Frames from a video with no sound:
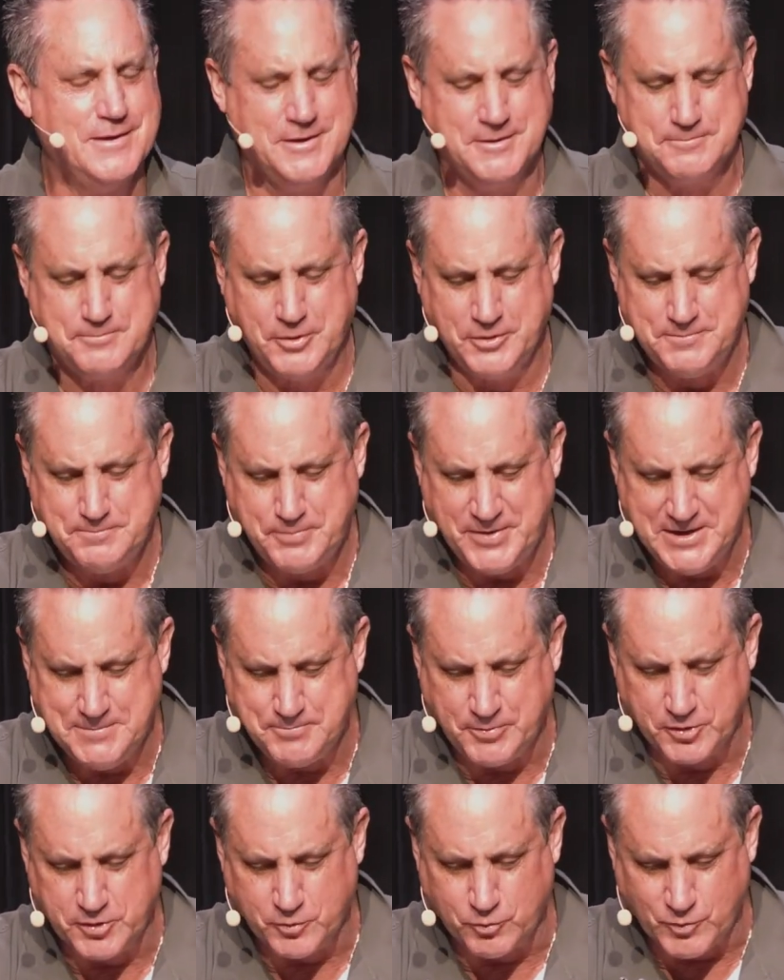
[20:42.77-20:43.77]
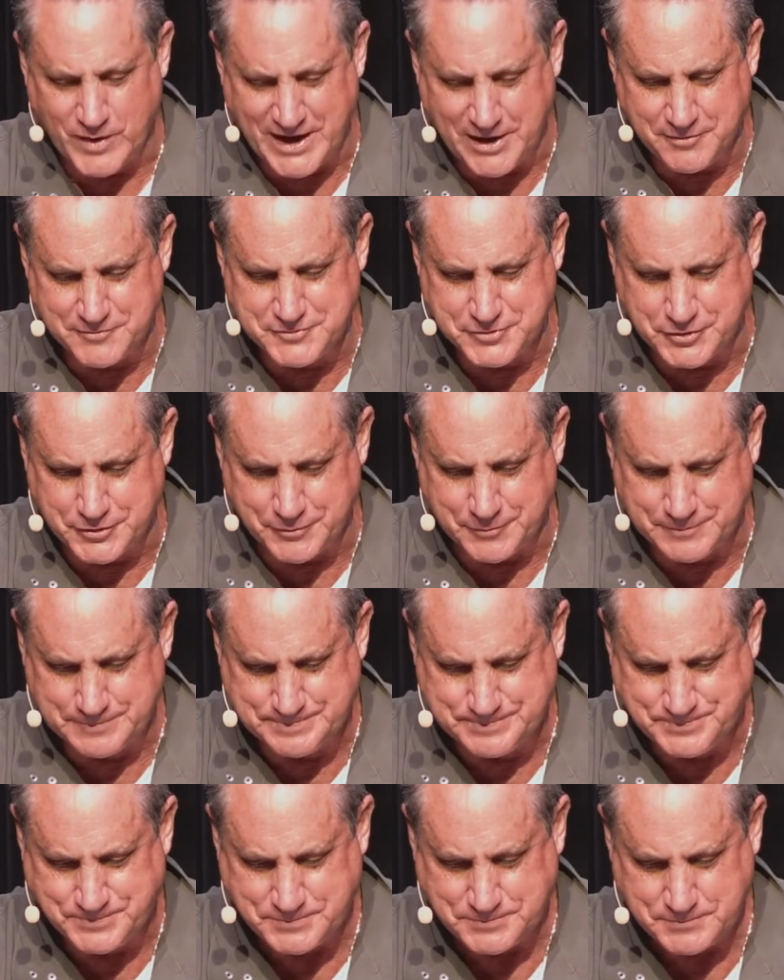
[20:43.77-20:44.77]
Put people around you
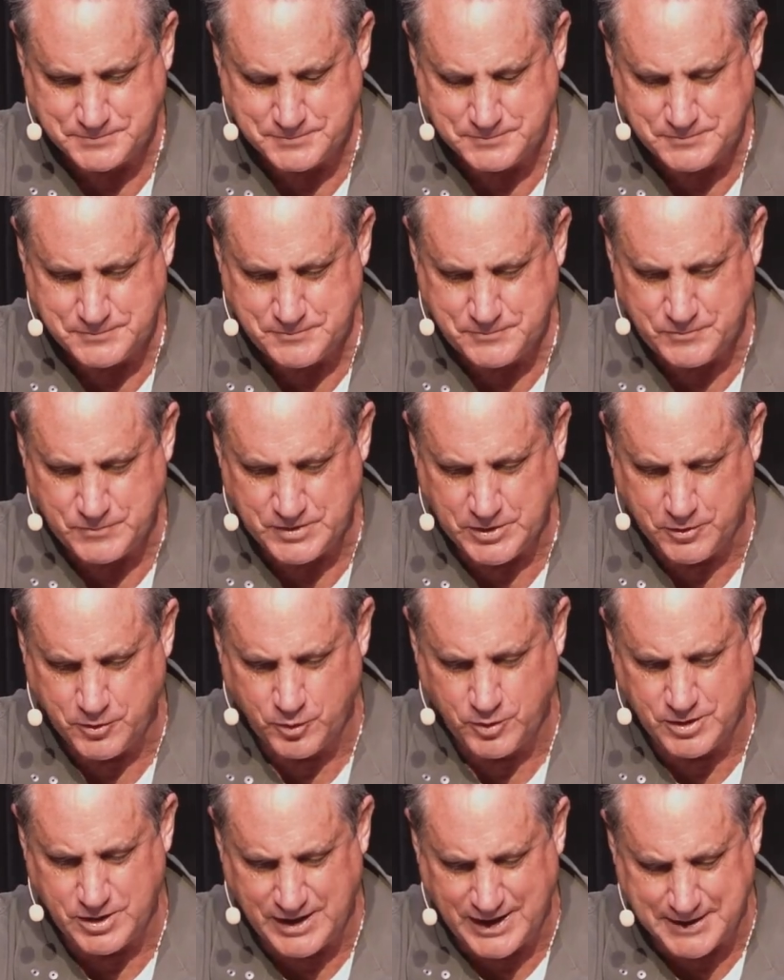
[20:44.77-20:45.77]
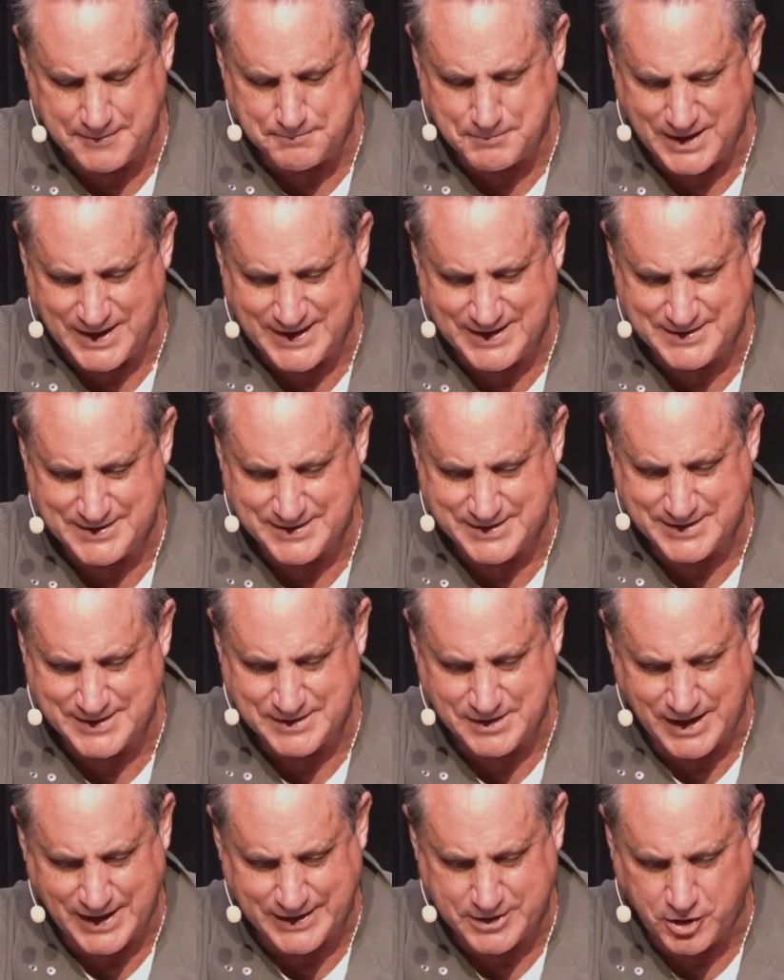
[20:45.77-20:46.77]
who are like-minded
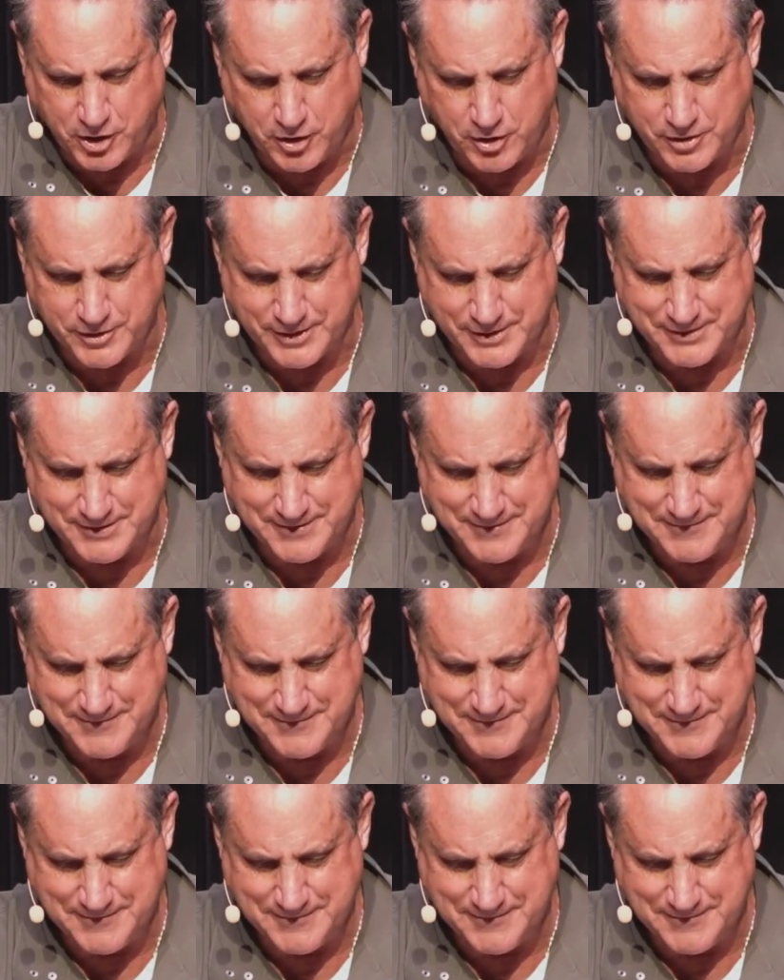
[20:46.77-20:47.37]
and like-hearted.